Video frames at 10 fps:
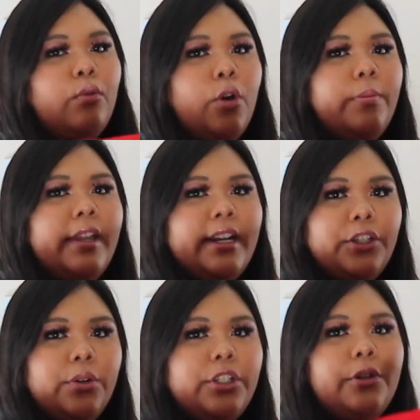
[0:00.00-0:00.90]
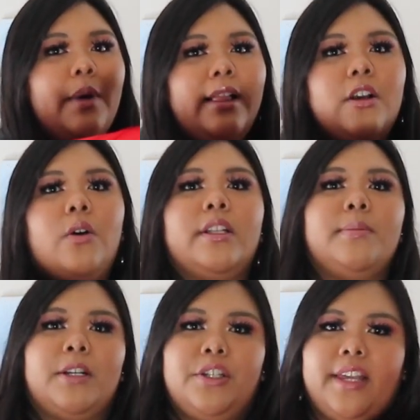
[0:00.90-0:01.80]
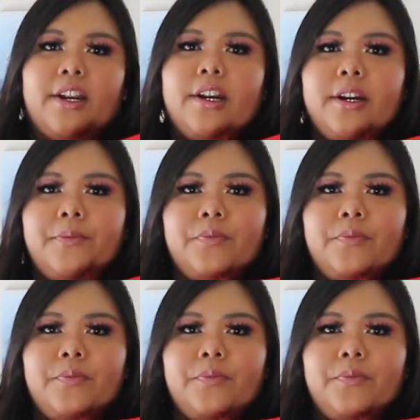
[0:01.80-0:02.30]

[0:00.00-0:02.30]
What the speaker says: robe that I showed you a while ago. It's much thicker.